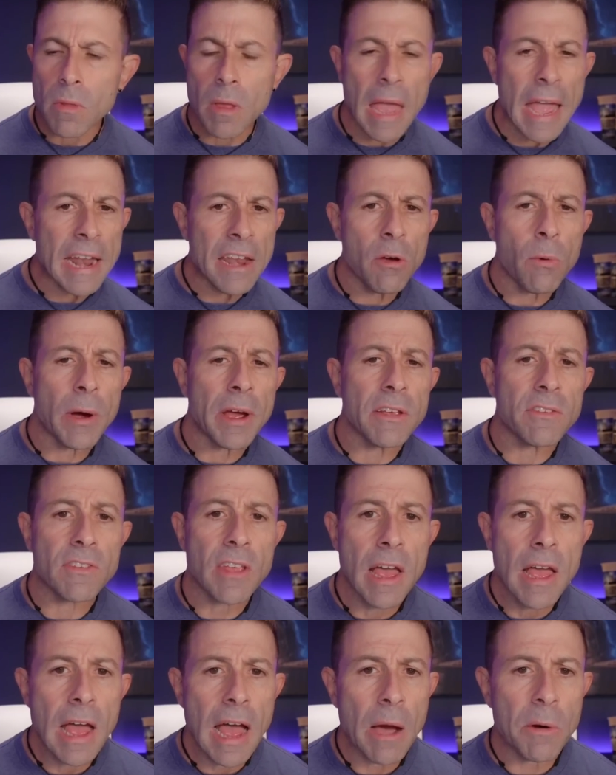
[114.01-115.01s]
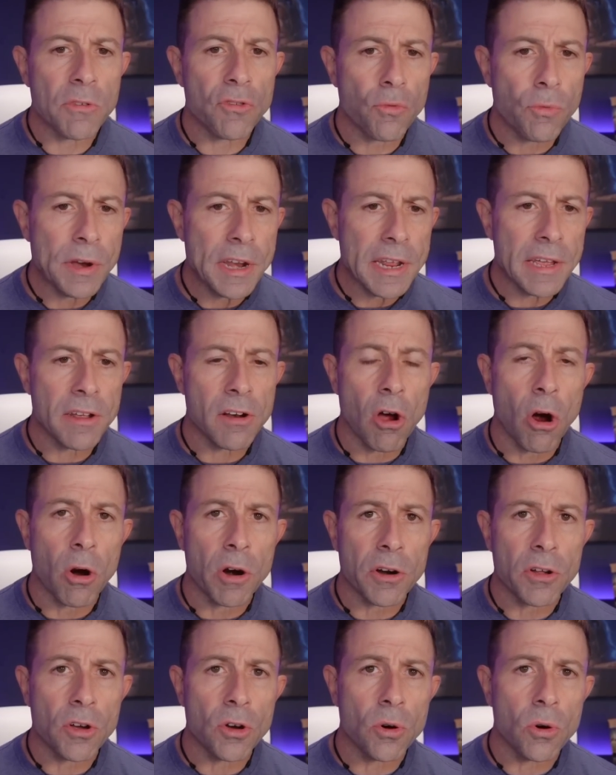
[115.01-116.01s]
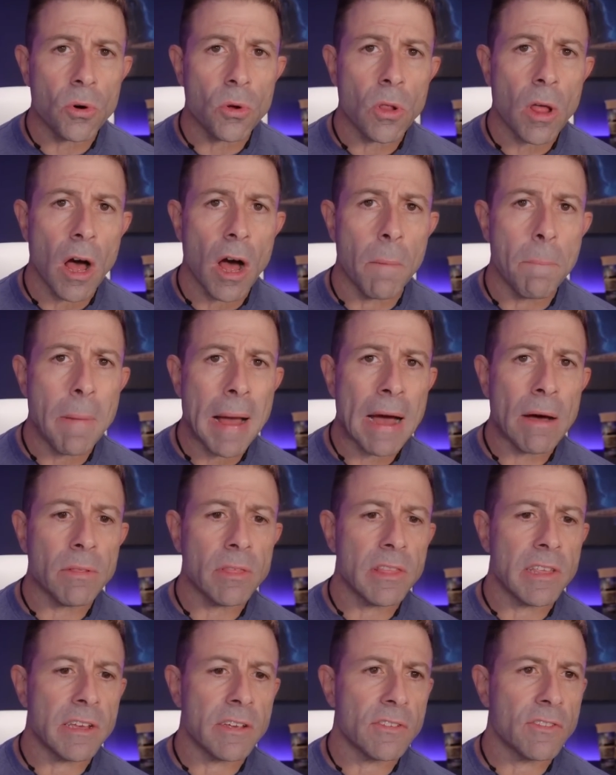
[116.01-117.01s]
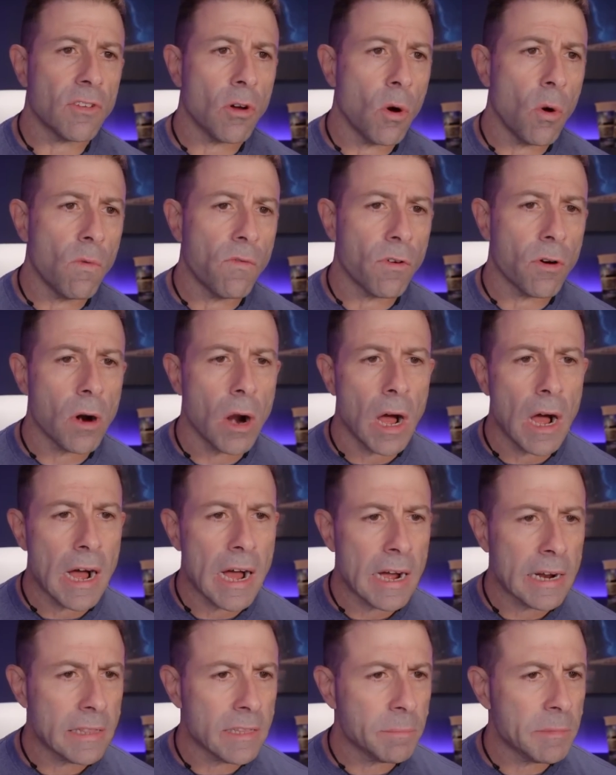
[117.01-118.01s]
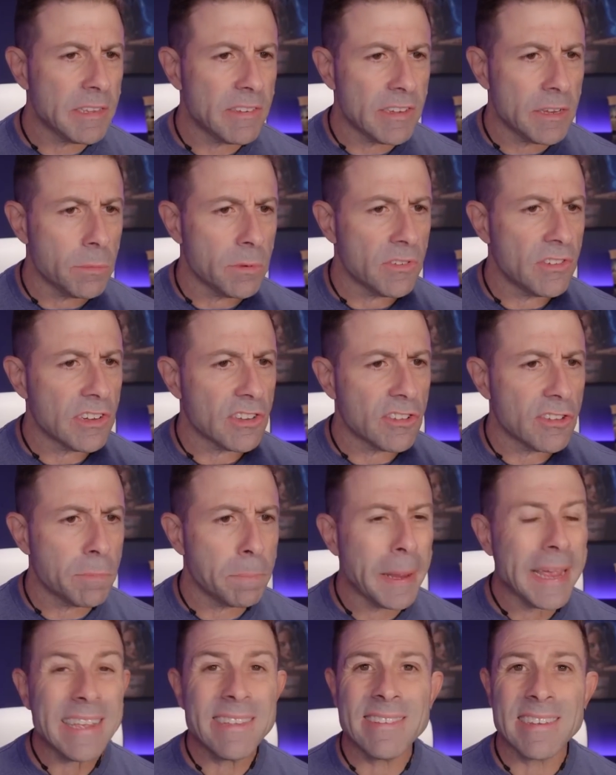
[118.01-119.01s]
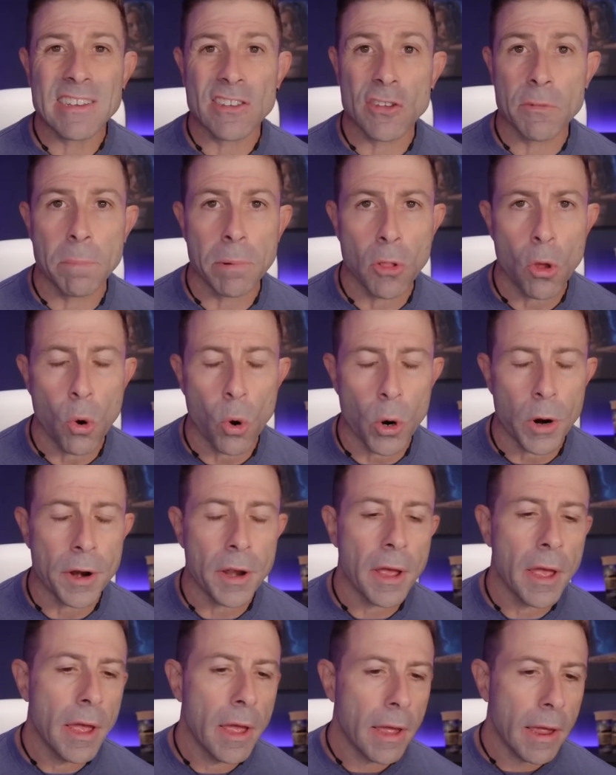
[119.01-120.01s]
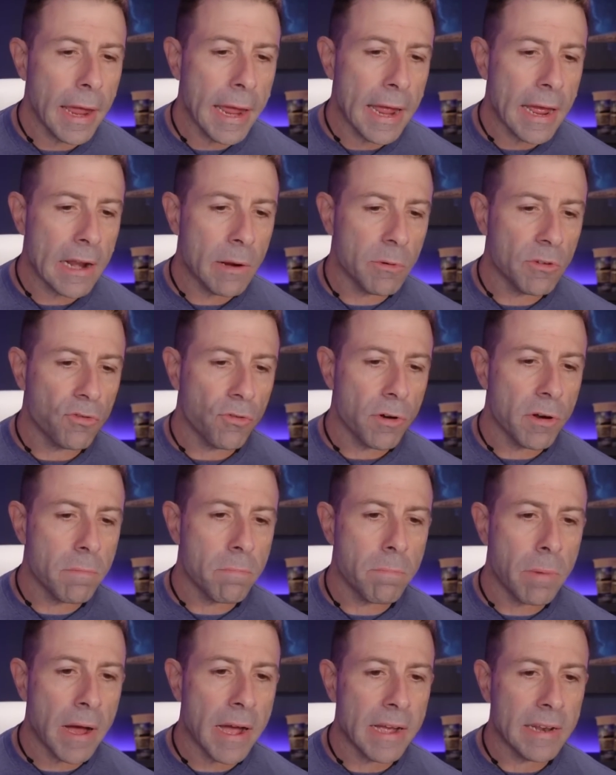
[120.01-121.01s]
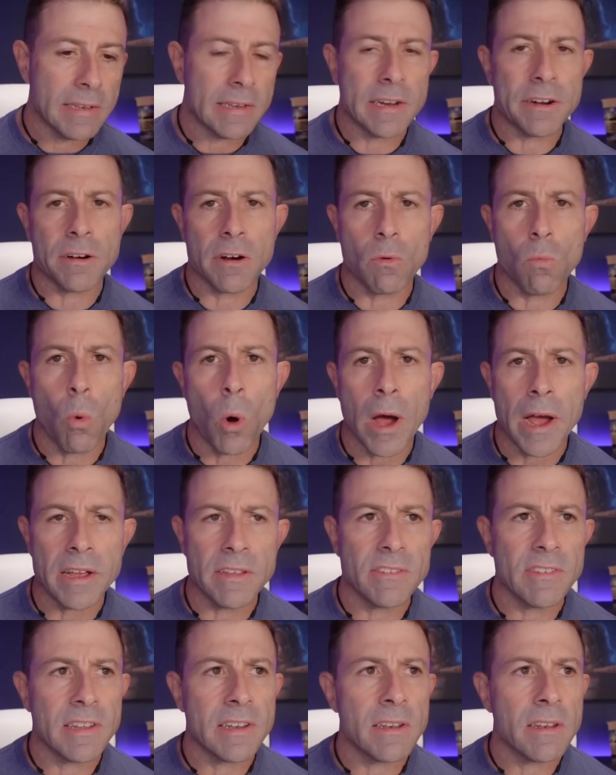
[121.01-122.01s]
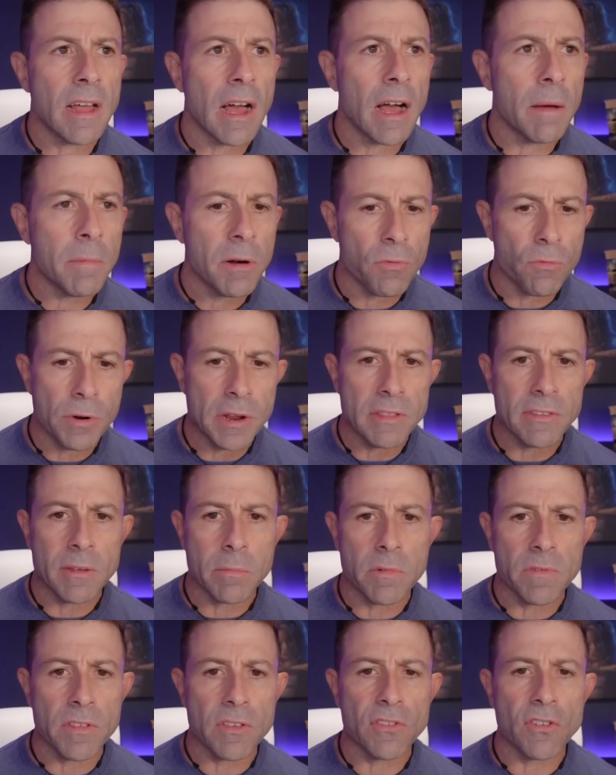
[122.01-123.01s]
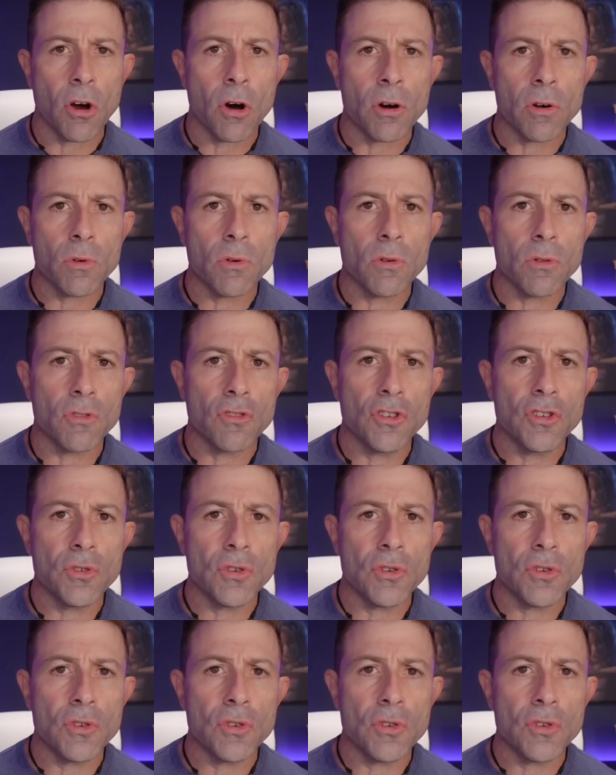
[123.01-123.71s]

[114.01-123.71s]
Anyways, I was reading an article about this over on, let me see, it was Space Explored, and it was written by Derek Weiss. And I'm going to read some of this article to